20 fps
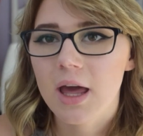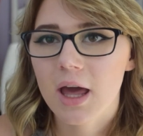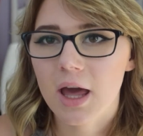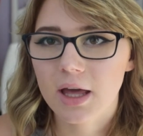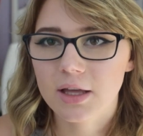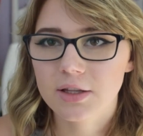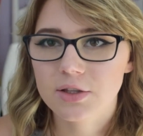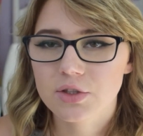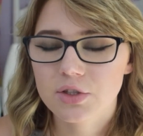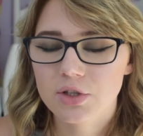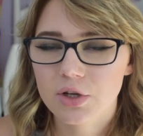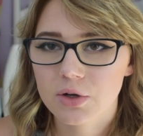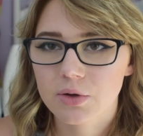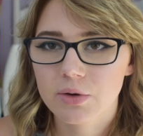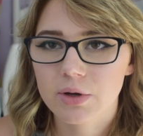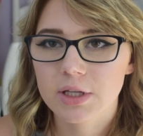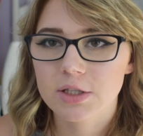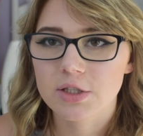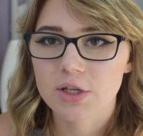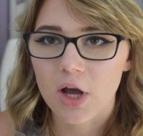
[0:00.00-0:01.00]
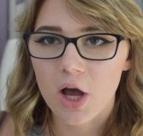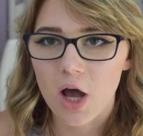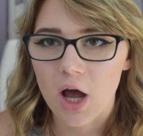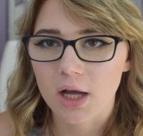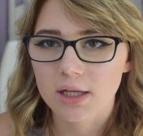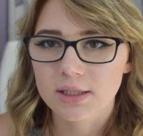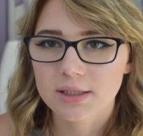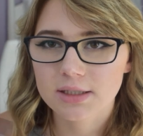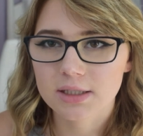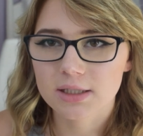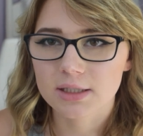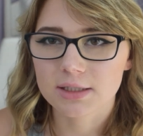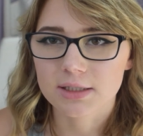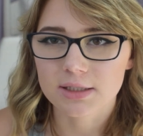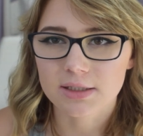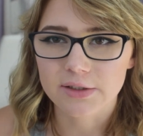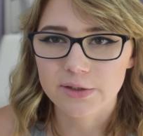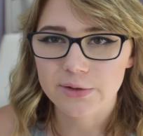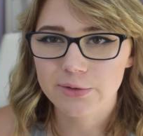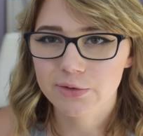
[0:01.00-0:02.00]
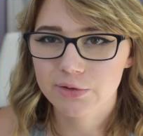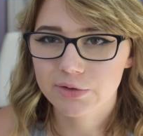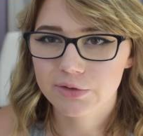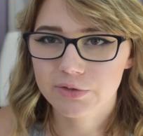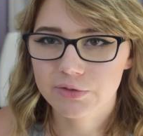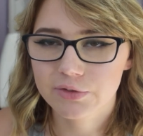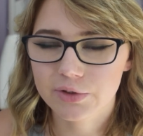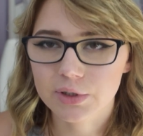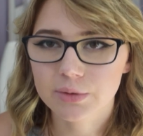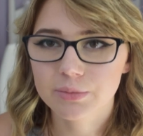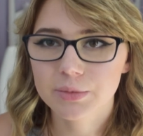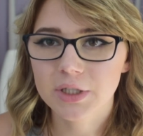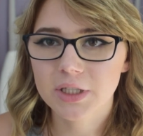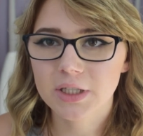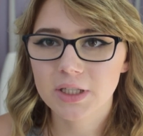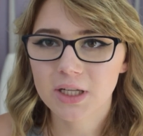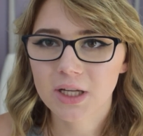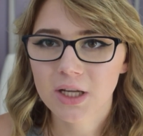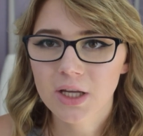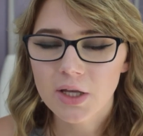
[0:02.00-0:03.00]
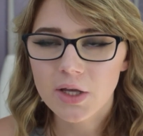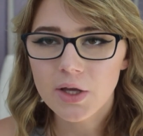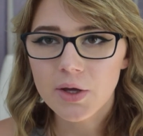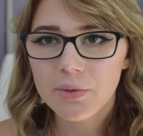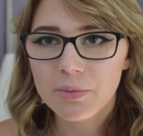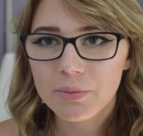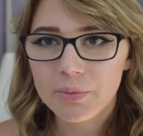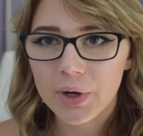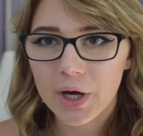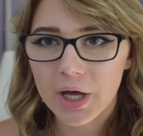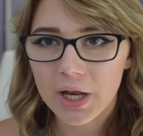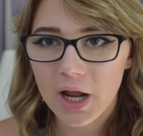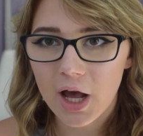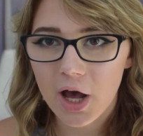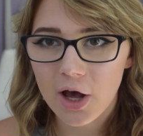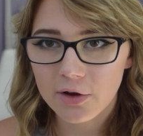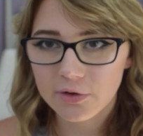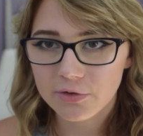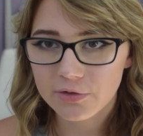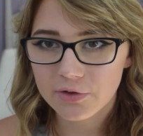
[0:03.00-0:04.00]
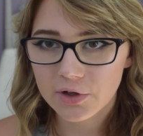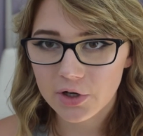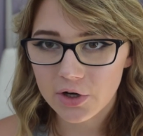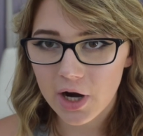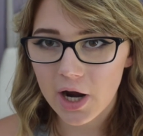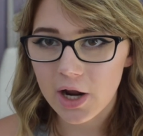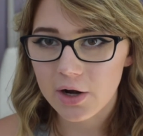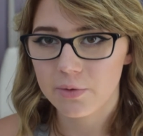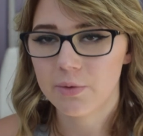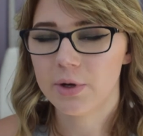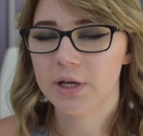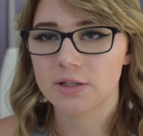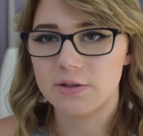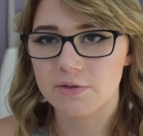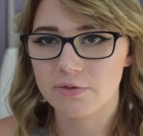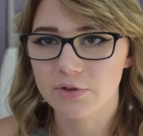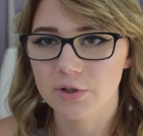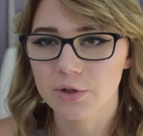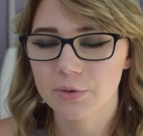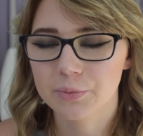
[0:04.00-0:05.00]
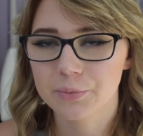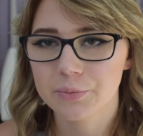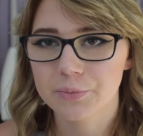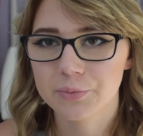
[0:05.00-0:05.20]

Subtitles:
and so it's hard to film it, but I'll figure out a way to film